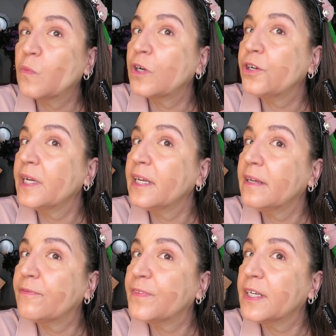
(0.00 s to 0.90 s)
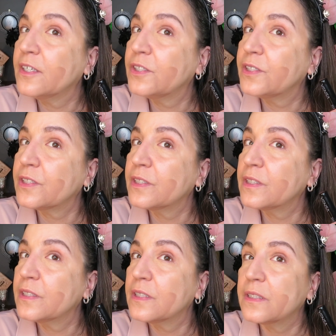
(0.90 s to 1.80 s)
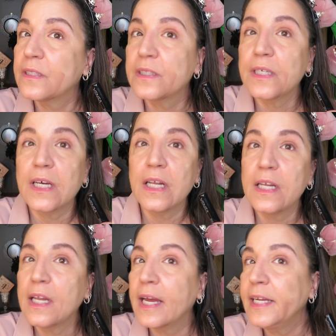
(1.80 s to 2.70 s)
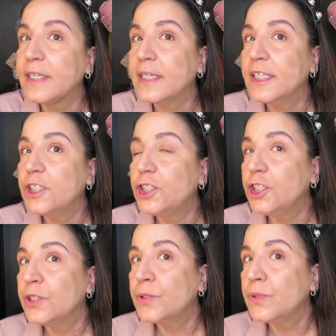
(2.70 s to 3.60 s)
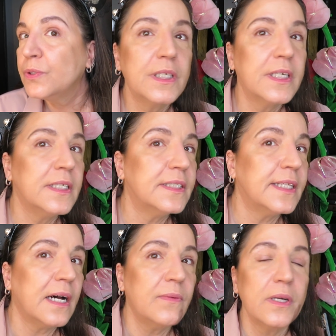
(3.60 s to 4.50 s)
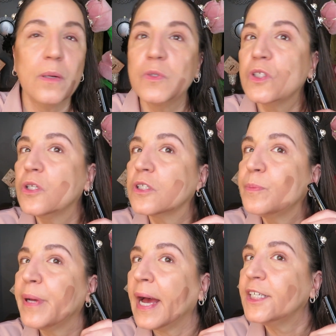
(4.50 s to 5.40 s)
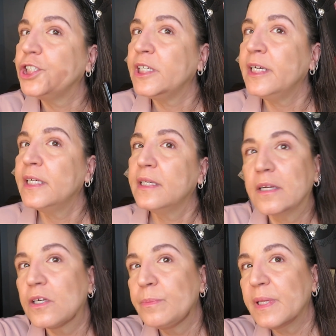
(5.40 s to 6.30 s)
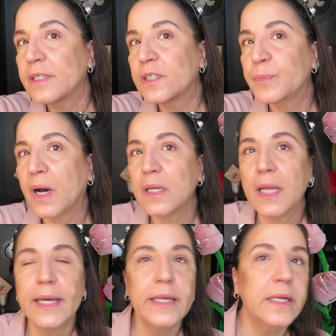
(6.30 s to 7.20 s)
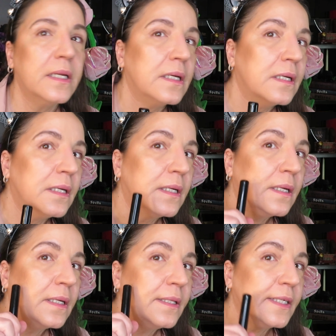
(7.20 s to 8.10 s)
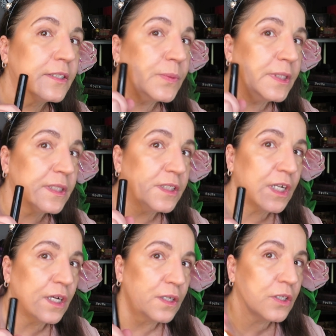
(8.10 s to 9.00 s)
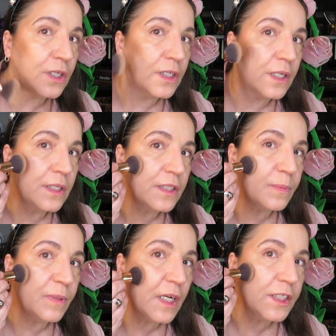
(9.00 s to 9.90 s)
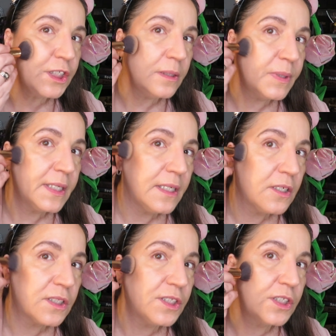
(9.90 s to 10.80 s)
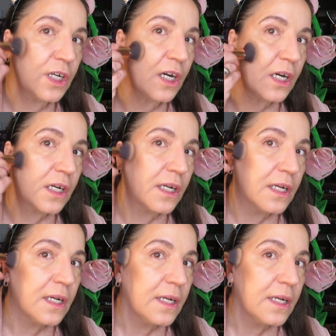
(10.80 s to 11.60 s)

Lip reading: wondering if there's a light issue, because that one almost looks patchy. It could be the spotlight. This one does not look splotchy, but it looks dark.